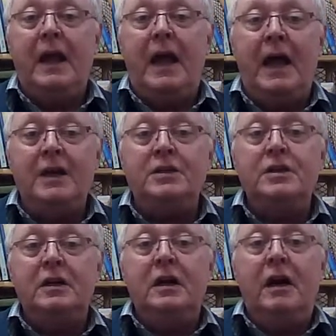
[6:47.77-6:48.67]
and
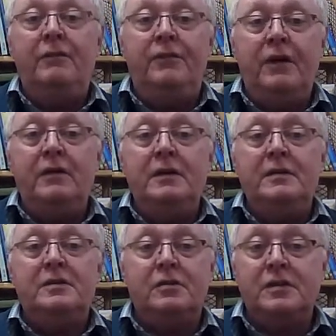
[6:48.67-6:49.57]
a very
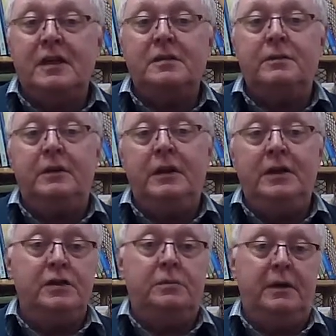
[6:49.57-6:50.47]
successful
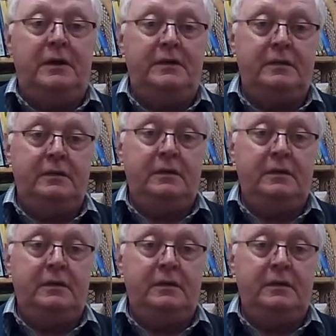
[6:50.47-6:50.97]
enterprise.